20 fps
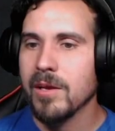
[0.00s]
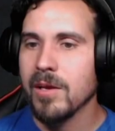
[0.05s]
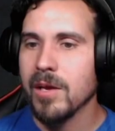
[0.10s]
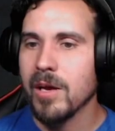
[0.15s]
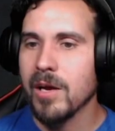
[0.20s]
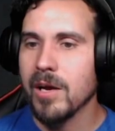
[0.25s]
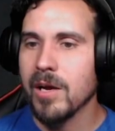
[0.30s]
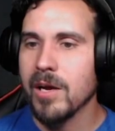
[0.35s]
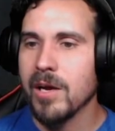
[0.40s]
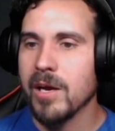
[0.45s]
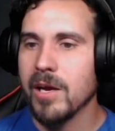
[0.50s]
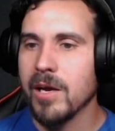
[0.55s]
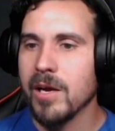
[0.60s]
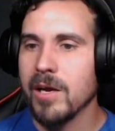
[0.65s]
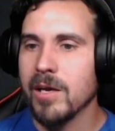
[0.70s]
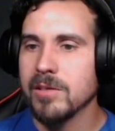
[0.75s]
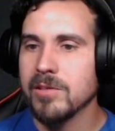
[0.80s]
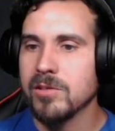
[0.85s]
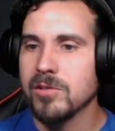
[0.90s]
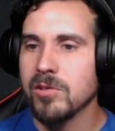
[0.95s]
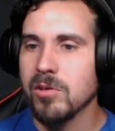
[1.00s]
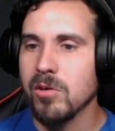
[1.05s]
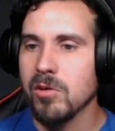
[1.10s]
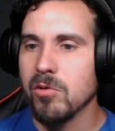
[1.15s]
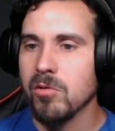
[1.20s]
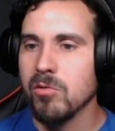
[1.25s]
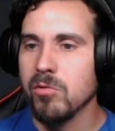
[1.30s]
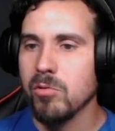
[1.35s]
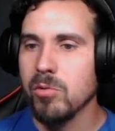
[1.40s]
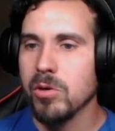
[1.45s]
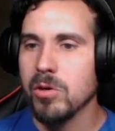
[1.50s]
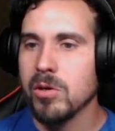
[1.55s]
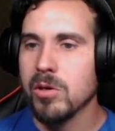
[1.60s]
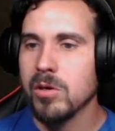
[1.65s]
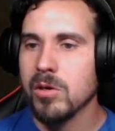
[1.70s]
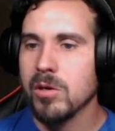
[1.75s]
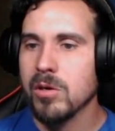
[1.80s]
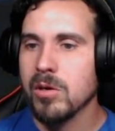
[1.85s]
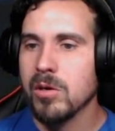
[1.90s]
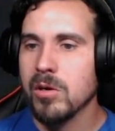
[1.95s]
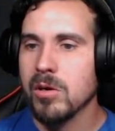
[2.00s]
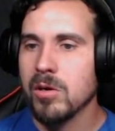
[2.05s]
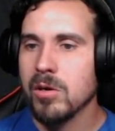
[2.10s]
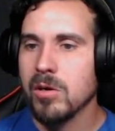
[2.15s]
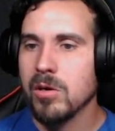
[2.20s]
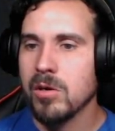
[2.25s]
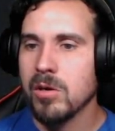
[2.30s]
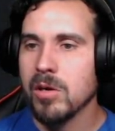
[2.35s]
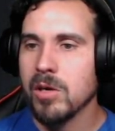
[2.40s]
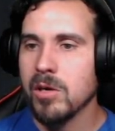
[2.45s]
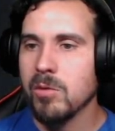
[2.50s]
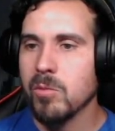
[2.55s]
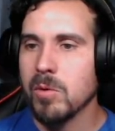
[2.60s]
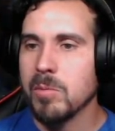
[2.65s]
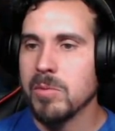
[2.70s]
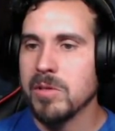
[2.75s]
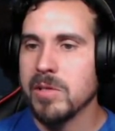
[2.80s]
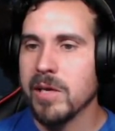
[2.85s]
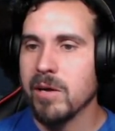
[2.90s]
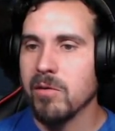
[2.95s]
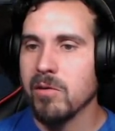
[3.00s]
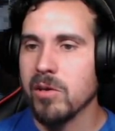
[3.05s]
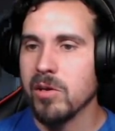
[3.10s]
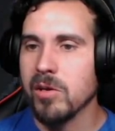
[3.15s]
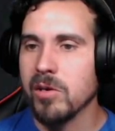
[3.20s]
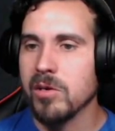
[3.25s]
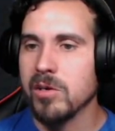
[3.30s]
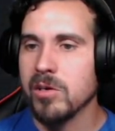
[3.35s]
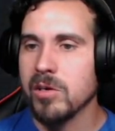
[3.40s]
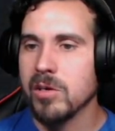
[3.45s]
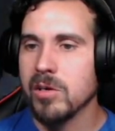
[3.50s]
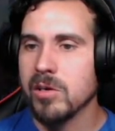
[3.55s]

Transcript: Uh, so... I don't want to be down here.